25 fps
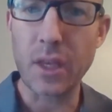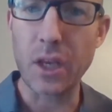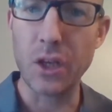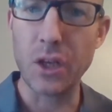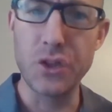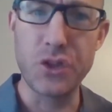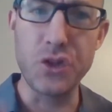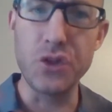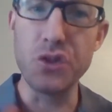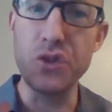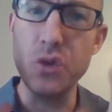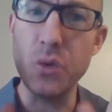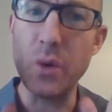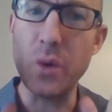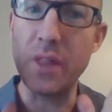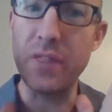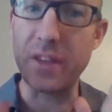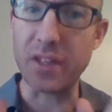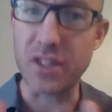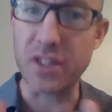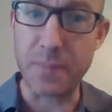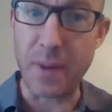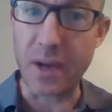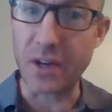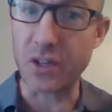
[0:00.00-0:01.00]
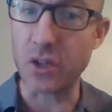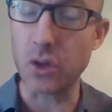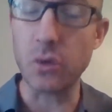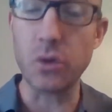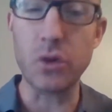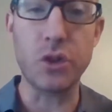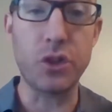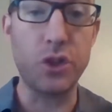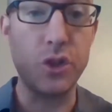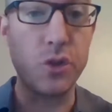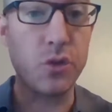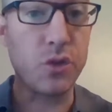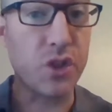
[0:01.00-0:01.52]
Do you do anything special, or
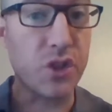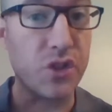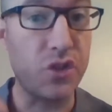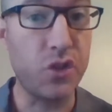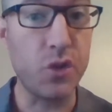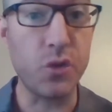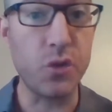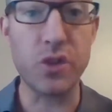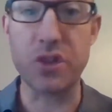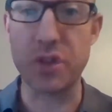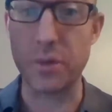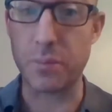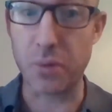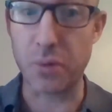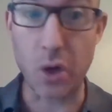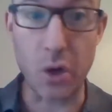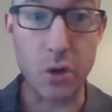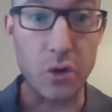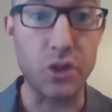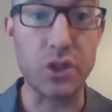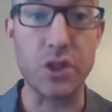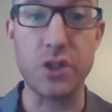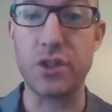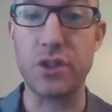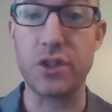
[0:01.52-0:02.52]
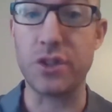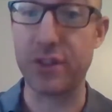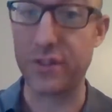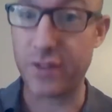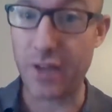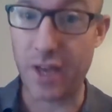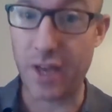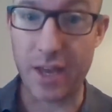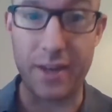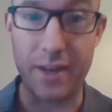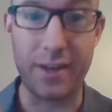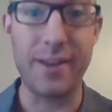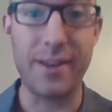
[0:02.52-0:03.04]
do you just do this approach and just
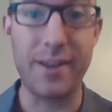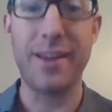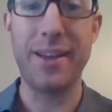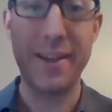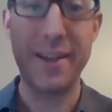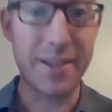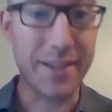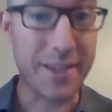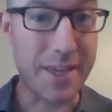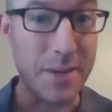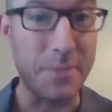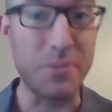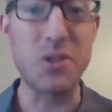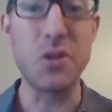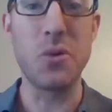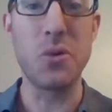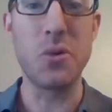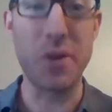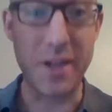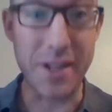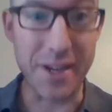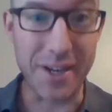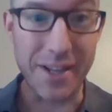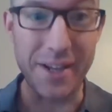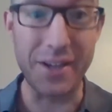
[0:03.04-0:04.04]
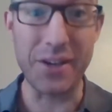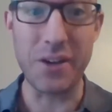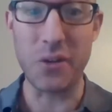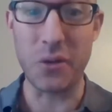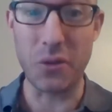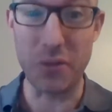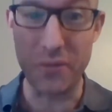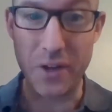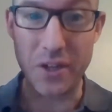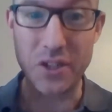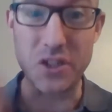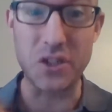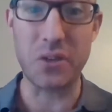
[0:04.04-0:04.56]
say, keep doing it and it'll
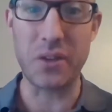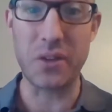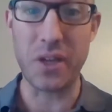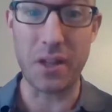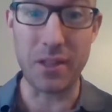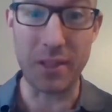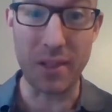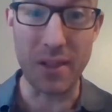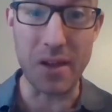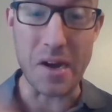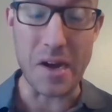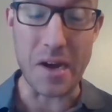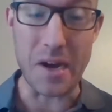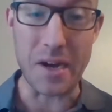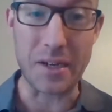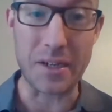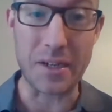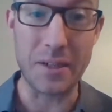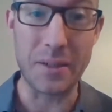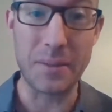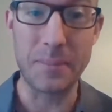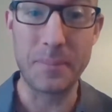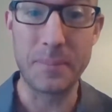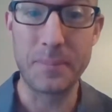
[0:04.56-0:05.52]
eventually unlock?